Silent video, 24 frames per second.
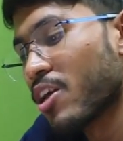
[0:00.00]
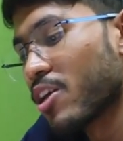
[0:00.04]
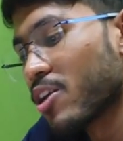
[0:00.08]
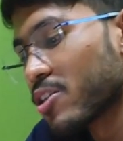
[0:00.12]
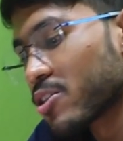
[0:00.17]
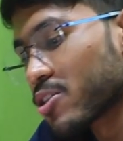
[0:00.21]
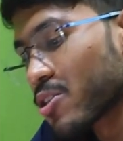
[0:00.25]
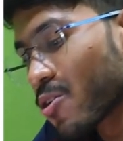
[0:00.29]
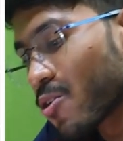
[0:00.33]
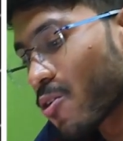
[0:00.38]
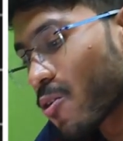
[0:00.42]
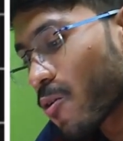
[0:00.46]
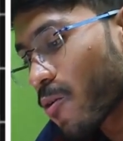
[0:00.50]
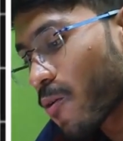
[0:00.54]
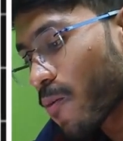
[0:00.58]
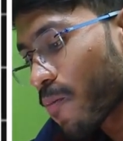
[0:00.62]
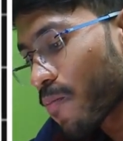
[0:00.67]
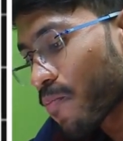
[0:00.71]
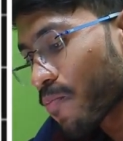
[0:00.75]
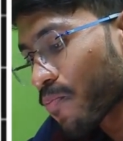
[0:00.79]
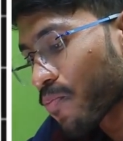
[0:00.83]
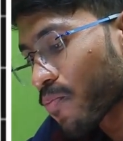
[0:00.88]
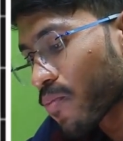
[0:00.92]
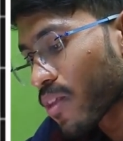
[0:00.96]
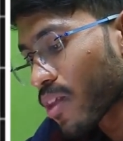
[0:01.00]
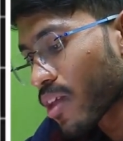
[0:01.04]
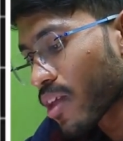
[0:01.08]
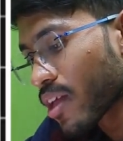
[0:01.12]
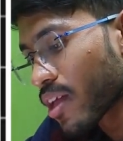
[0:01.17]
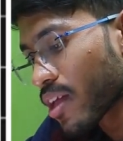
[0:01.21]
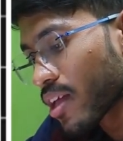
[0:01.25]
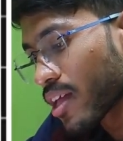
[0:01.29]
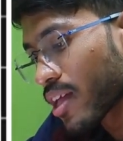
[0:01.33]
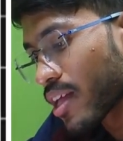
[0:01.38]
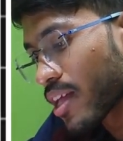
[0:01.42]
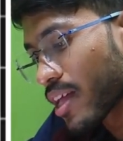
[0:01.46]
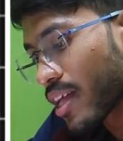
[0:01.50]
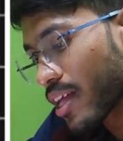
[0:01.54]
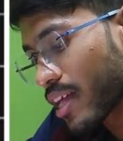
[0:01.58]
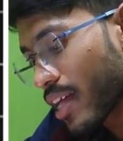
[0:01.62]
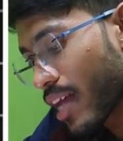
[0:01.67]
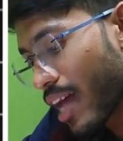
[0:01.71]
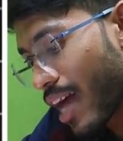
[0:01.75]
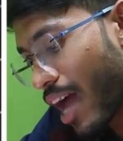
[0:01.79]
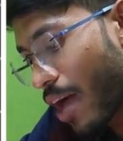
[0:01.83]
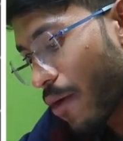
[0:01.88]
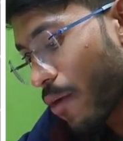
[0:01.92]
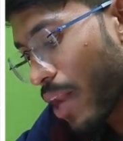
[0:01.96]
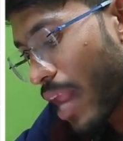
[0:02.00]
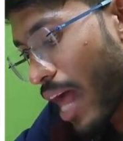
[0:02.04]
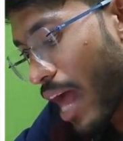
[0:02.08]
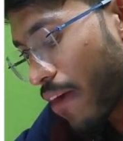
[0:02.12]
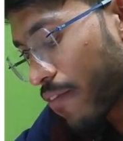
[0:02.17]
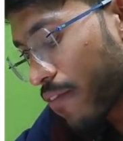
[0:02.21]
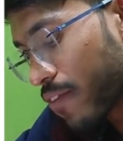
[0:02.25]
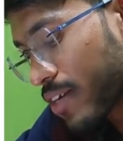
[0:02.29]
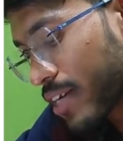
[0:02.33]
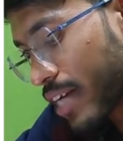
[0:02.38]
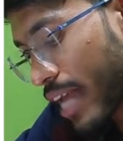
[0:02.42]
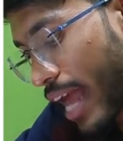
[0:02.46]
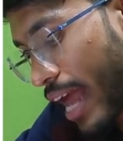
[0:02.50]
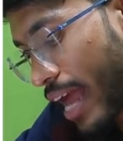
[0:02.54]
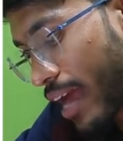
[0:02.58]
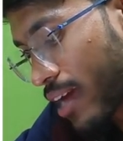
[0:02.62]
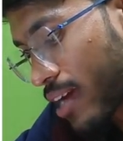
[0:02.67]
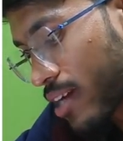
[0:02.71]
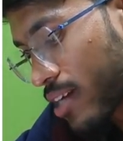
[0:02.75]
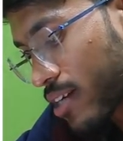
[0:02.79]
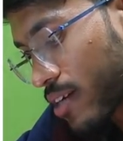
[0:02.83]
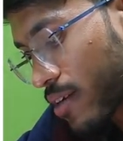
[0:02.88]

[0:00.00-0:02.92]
So I will have a tank.